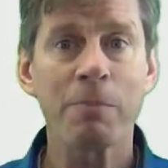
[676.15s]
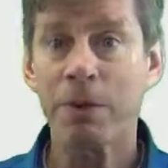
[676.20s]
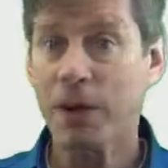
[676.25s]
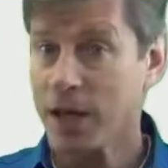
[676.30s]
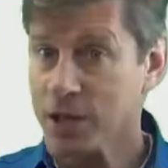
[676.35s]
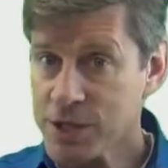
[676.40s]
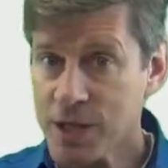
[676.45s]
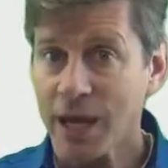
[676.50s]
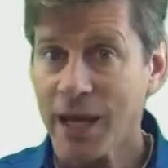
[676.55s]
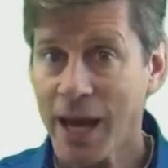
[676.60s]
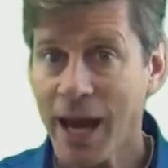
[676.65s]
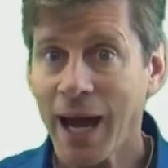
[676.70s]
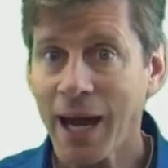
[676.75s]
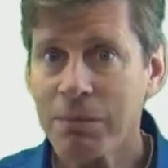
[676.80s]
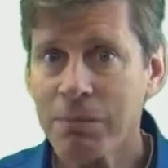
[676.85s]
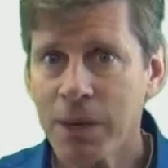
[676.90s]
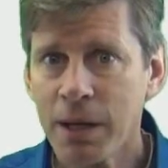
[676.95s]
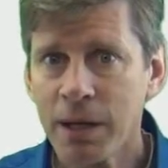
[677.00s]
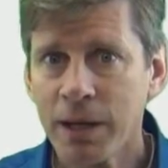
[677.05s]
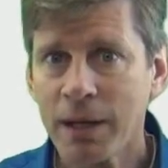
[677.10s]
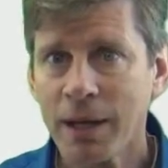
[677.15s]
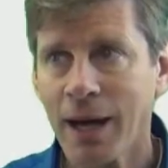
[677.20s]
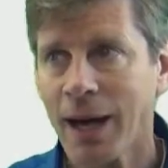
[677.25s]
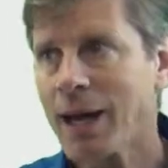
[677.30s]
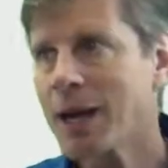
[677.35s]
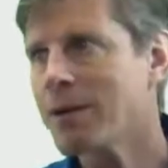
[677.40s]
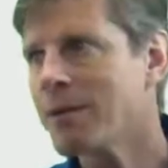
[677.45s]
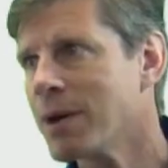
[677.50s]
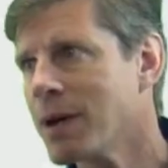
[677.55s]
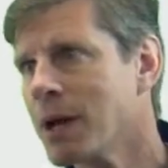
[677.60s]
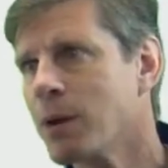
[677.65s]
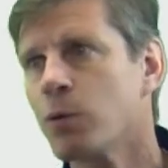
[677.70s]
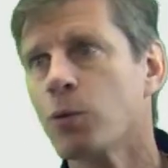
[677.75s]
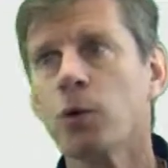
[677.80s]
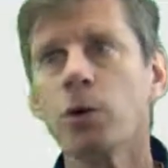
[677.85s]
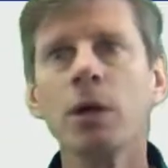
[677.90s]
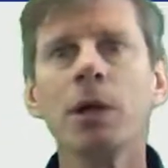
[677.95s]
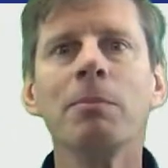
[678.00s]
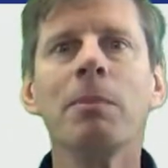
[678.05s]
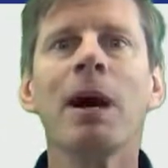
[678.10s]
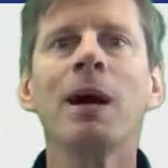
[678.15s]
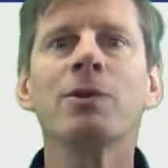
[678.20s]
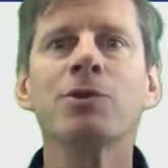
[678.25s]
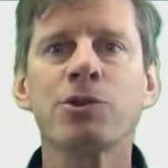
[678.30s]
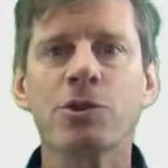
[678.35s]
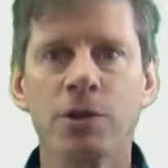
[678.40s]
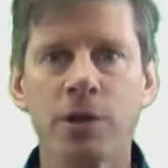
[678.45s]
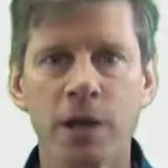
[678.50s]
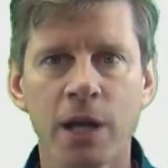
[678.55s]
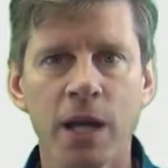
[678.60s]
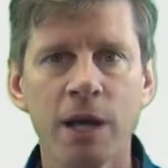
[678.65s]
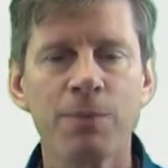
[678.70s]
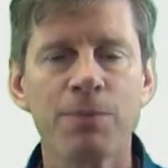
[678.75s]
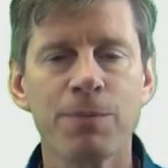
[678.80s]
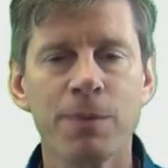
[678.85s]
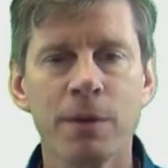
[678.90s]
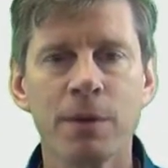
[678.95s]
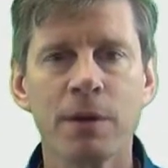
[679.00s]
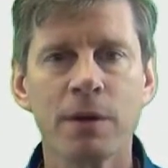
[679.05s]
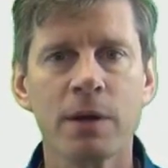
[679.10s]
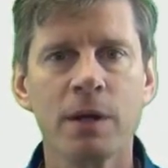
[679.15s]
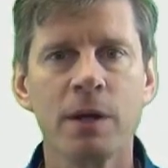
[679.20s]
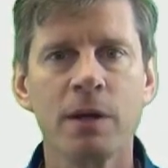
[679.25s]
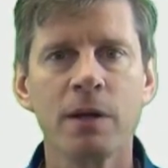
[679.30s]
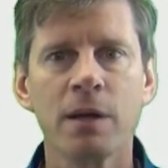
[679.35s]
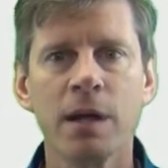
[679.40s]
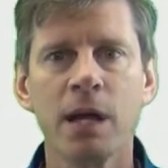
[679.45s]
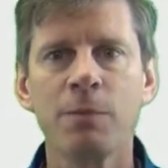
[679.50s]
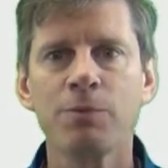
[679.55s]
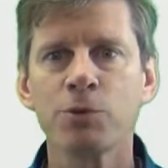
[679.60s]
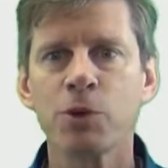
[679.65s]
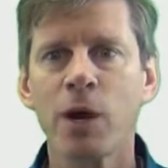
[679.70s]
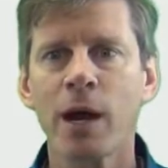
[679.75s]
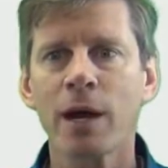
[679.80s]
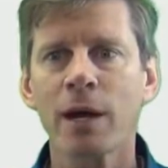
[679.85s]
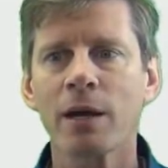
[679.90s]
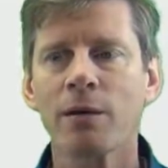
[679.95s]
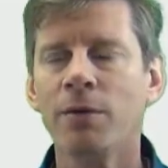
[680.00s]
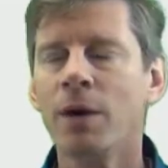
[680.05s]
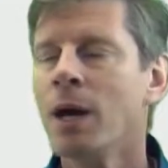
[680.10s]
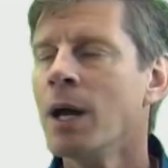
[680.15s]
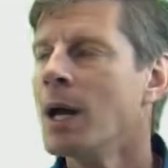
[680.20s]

Because it can be kind of an unruly monster to keep track of.